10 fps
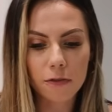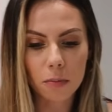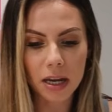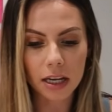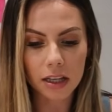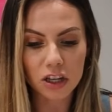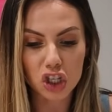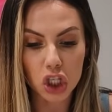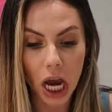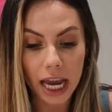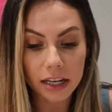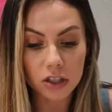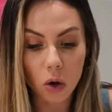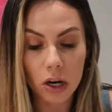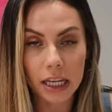from making this giant
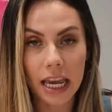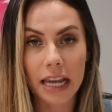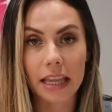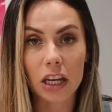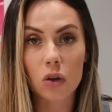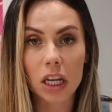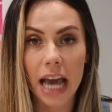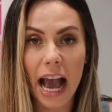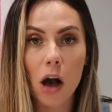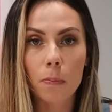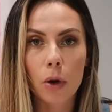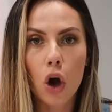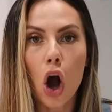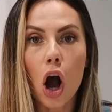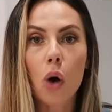donut cake that you need help.
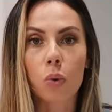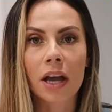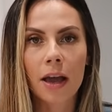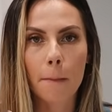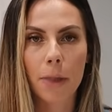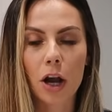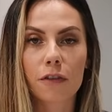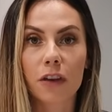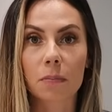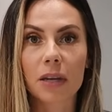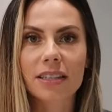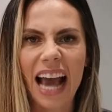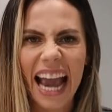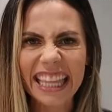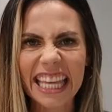Oh, perfect, because
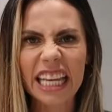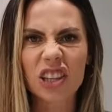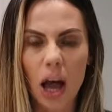I think